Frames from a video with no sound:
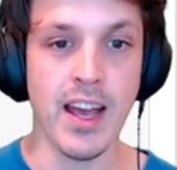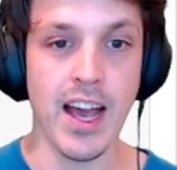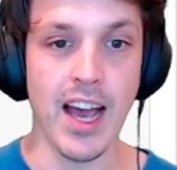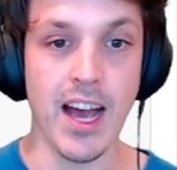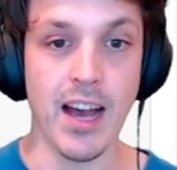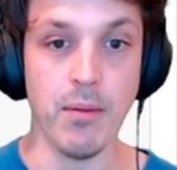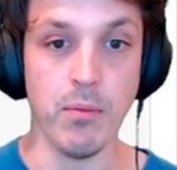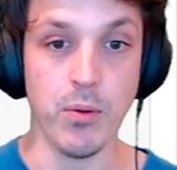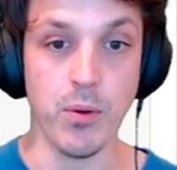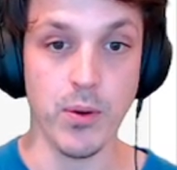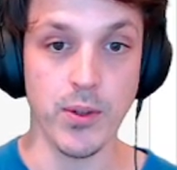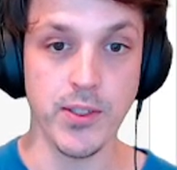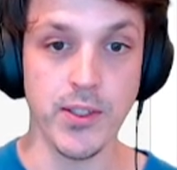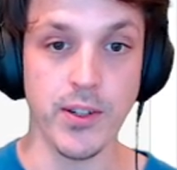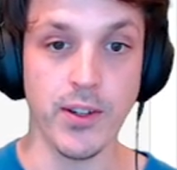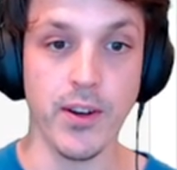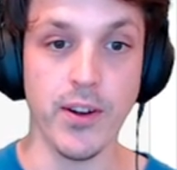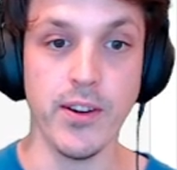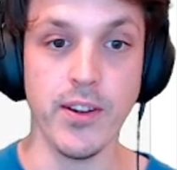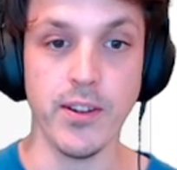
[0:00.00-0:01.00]
We're
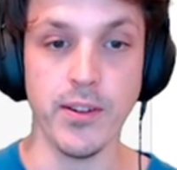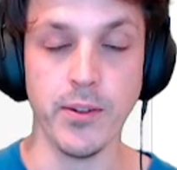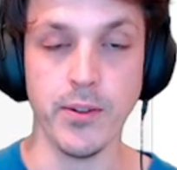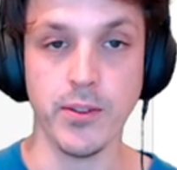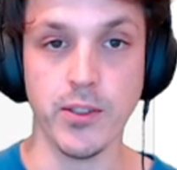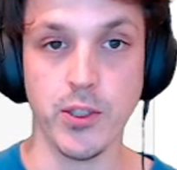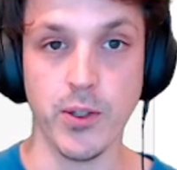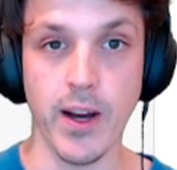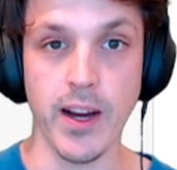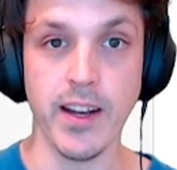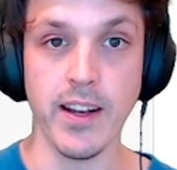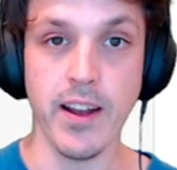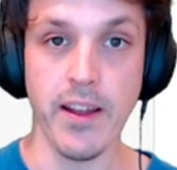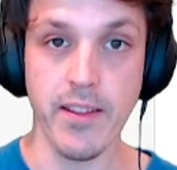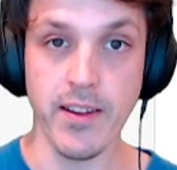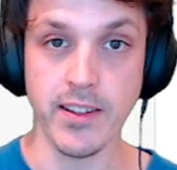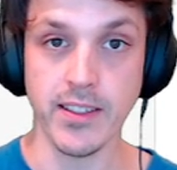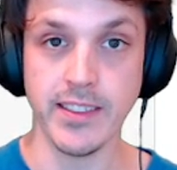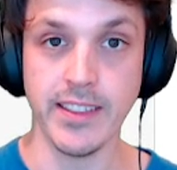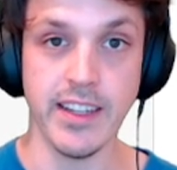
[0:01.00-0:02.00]
also going to train
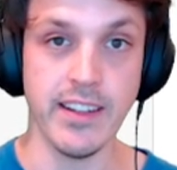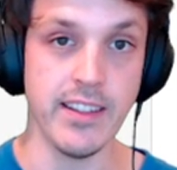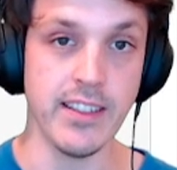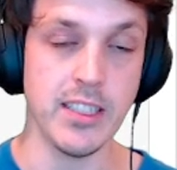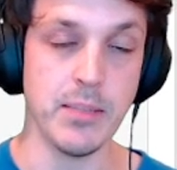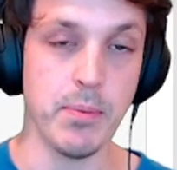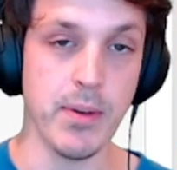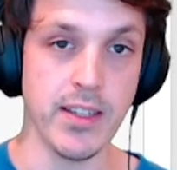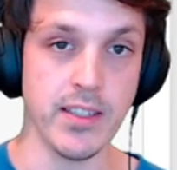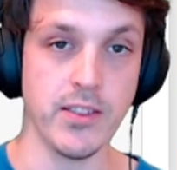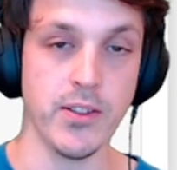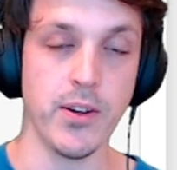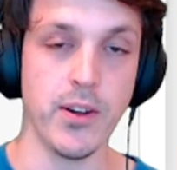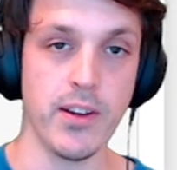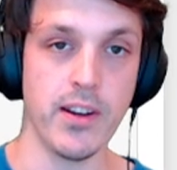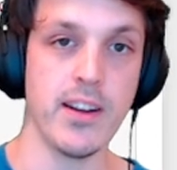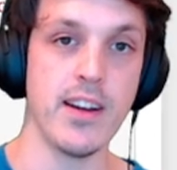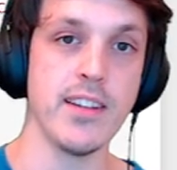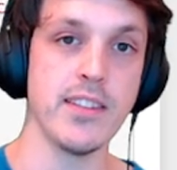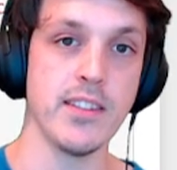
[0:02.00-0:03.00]
another sentence piece
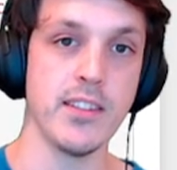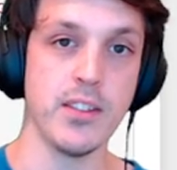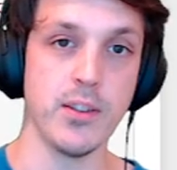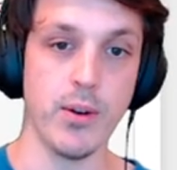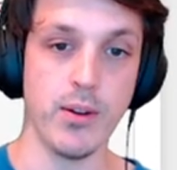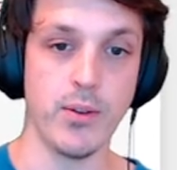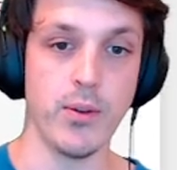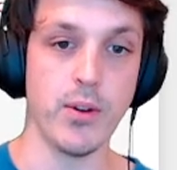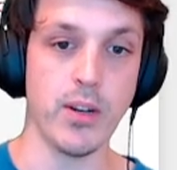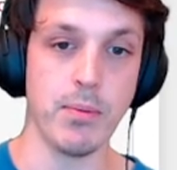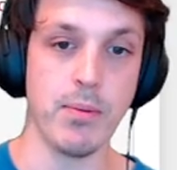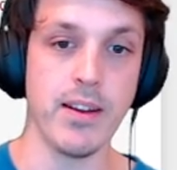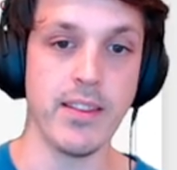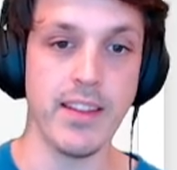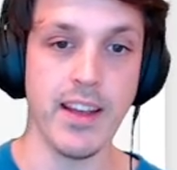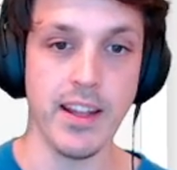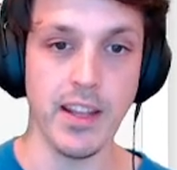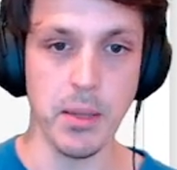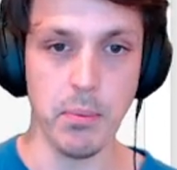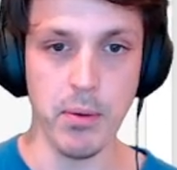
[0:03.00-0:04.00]
tokenizer. So I talked about
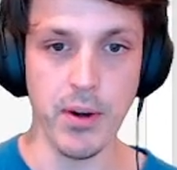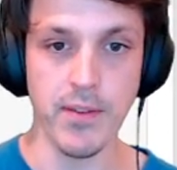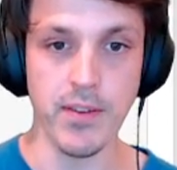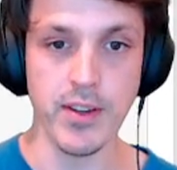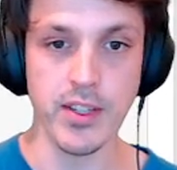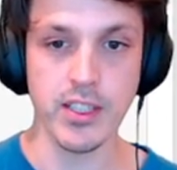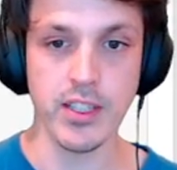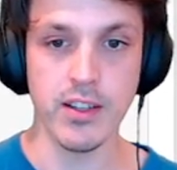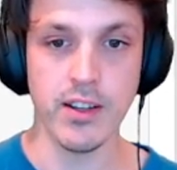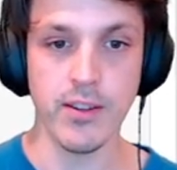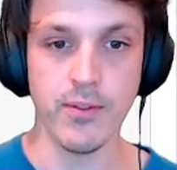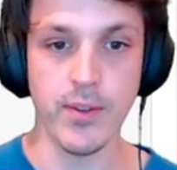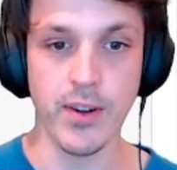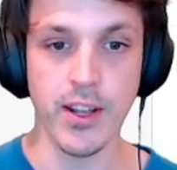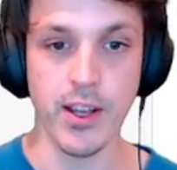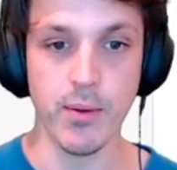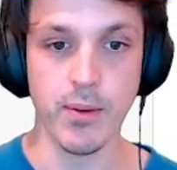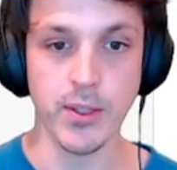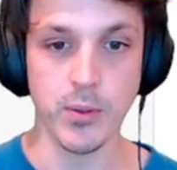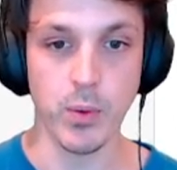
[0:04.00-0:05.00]
that in the previous
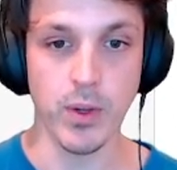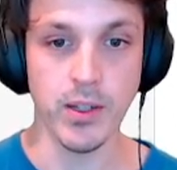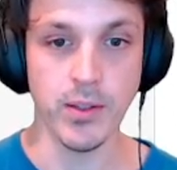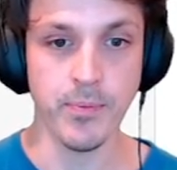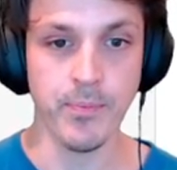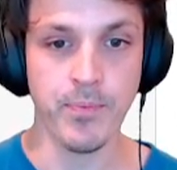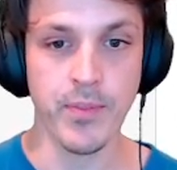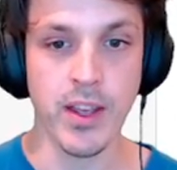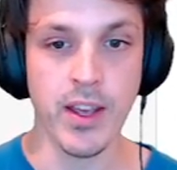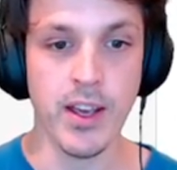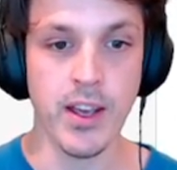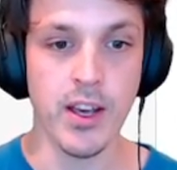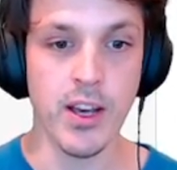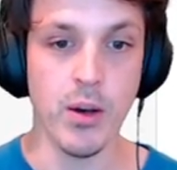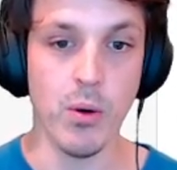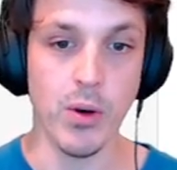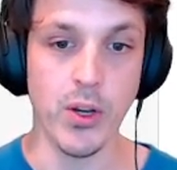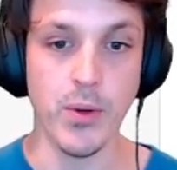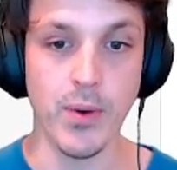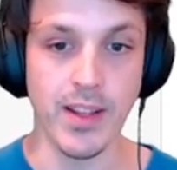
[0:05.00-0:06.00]
video as well.
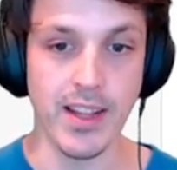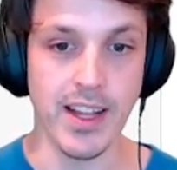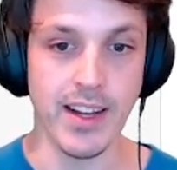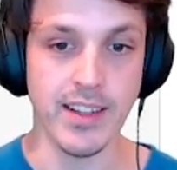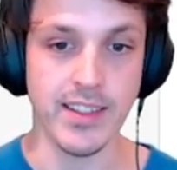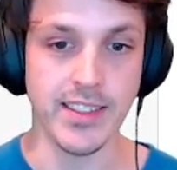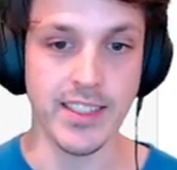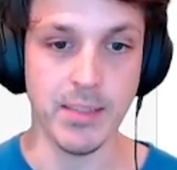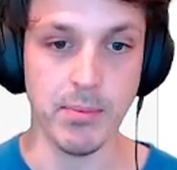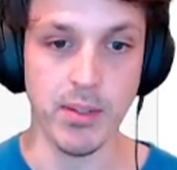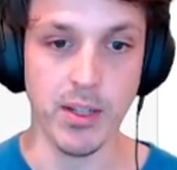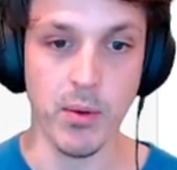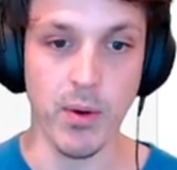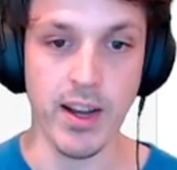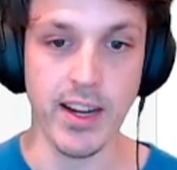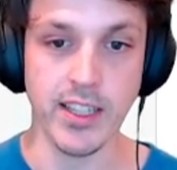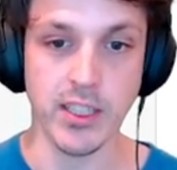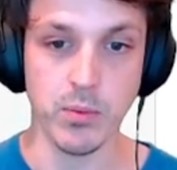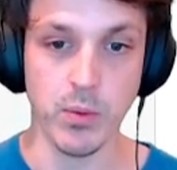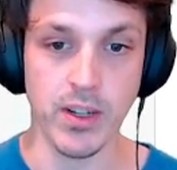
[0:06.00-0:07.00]
We're doing that in a similar
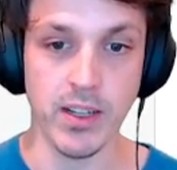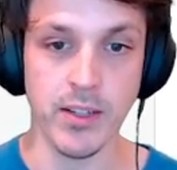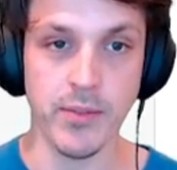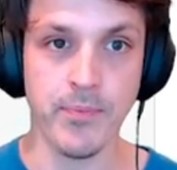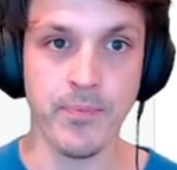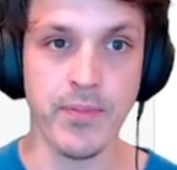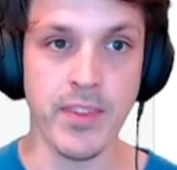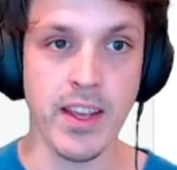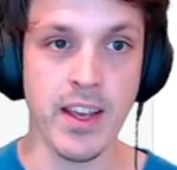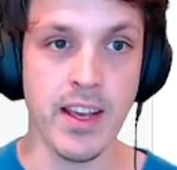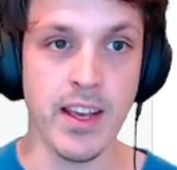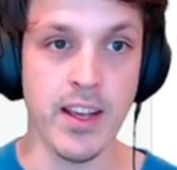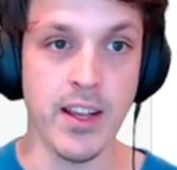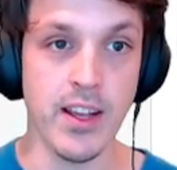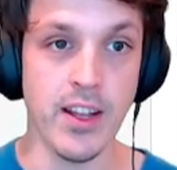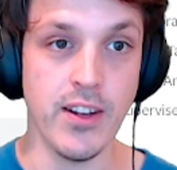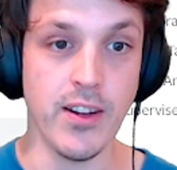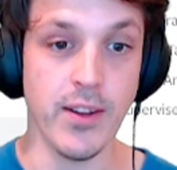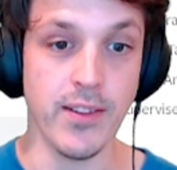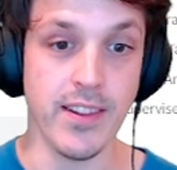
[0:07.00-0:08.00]
way as well.
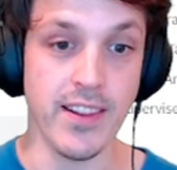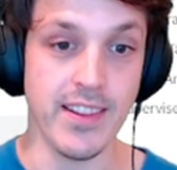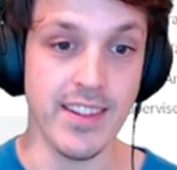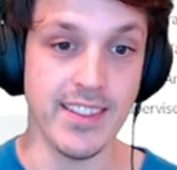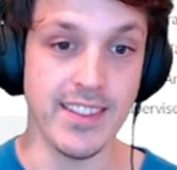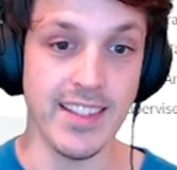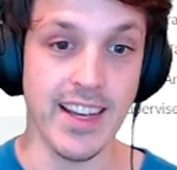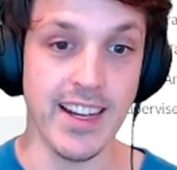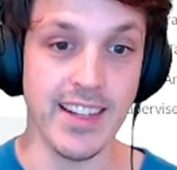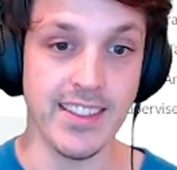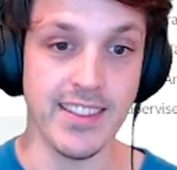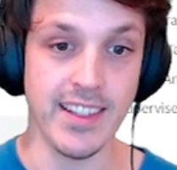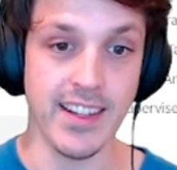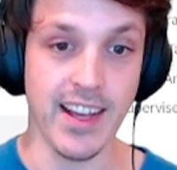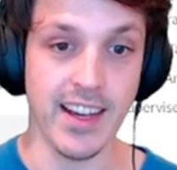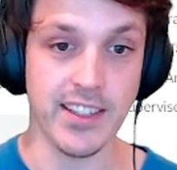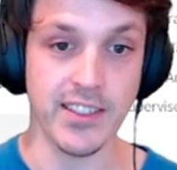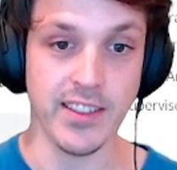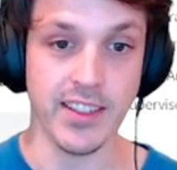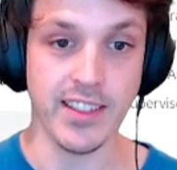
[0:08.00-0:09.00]
Note that this dataset
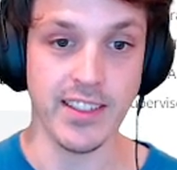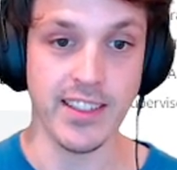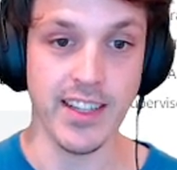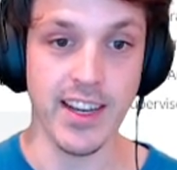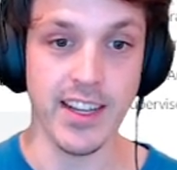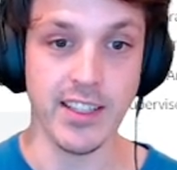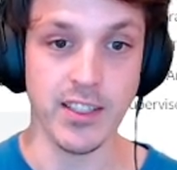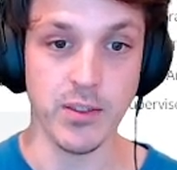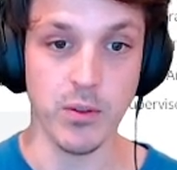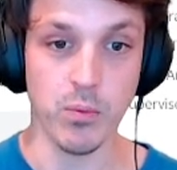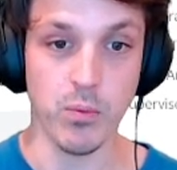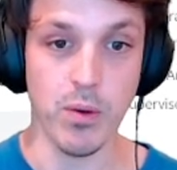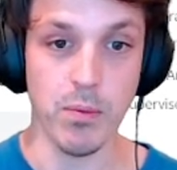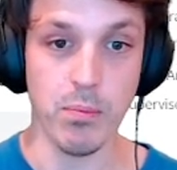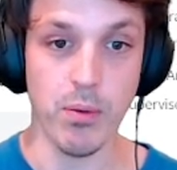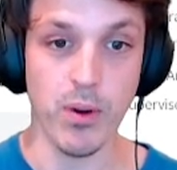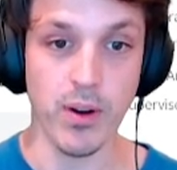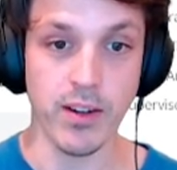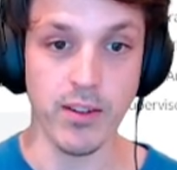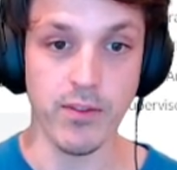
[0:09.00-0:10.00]
actually contains
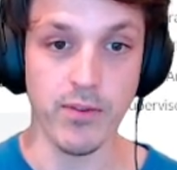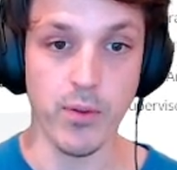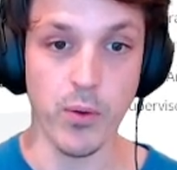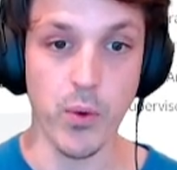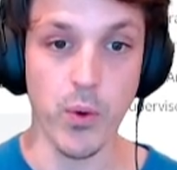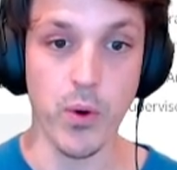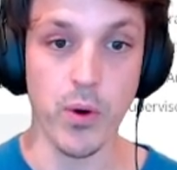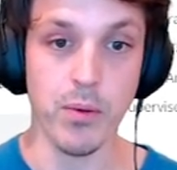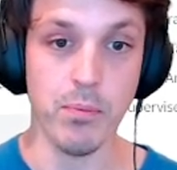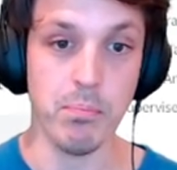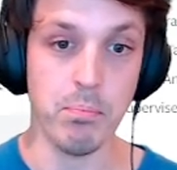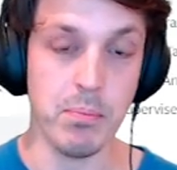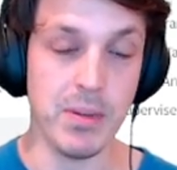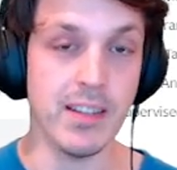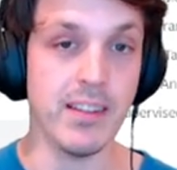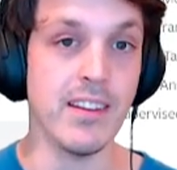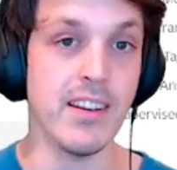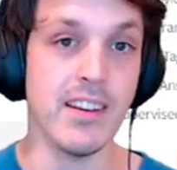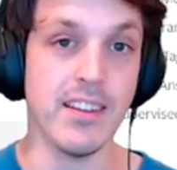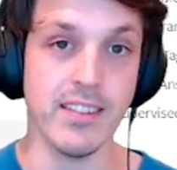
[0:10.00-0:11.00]
1.4
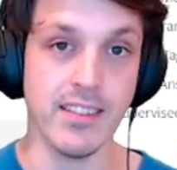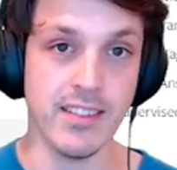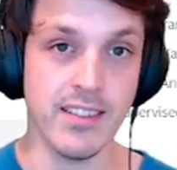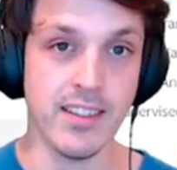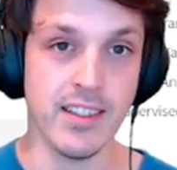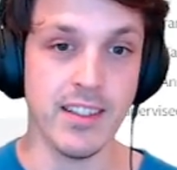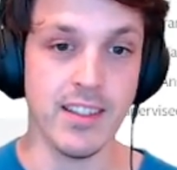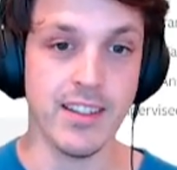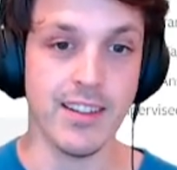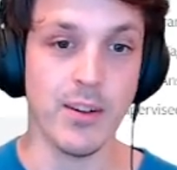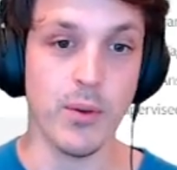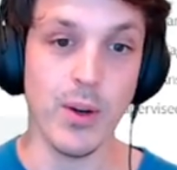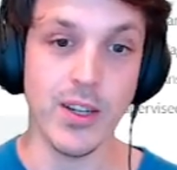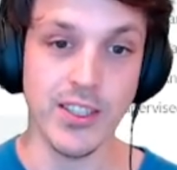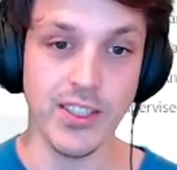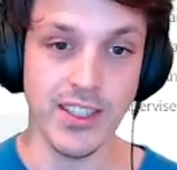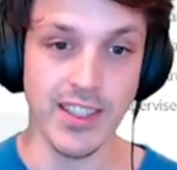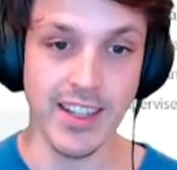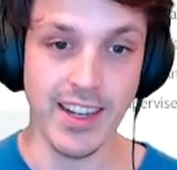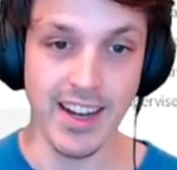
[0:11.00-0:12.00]
million
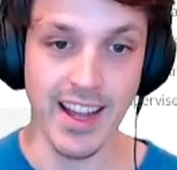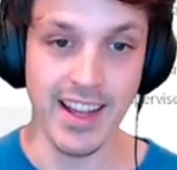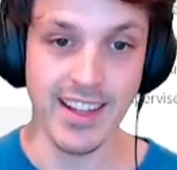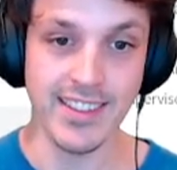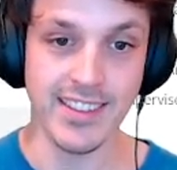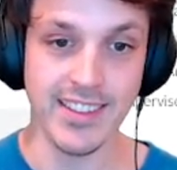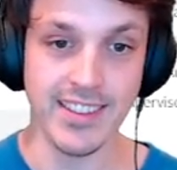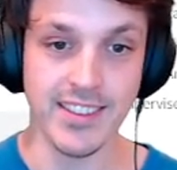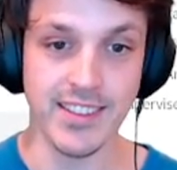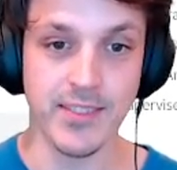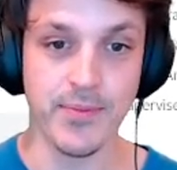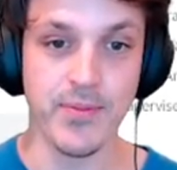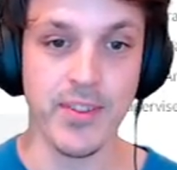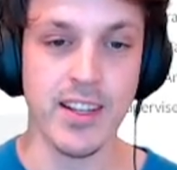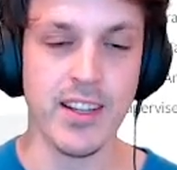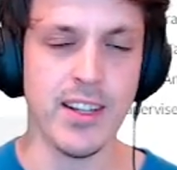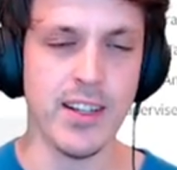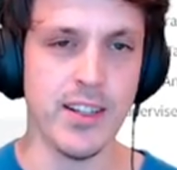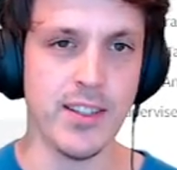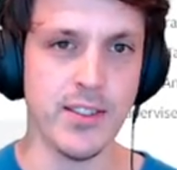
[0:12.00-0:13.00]
question and answers.
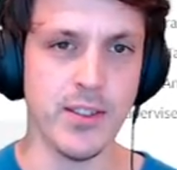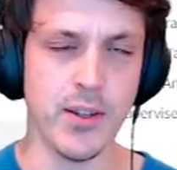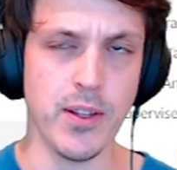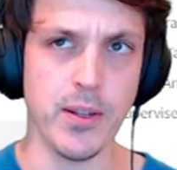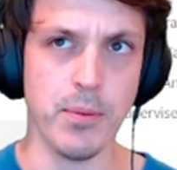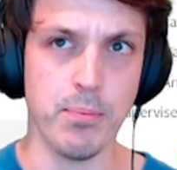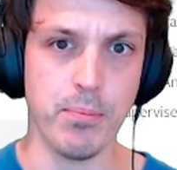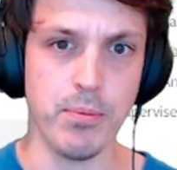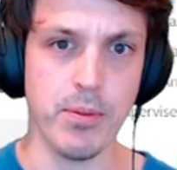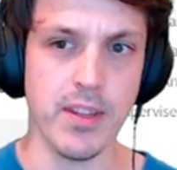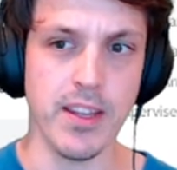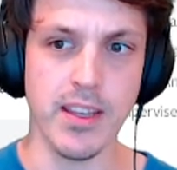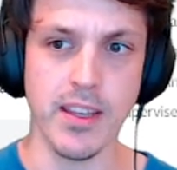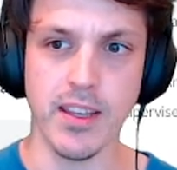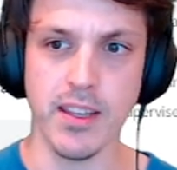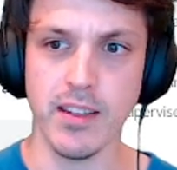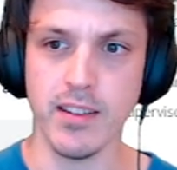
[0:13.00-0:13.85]
So the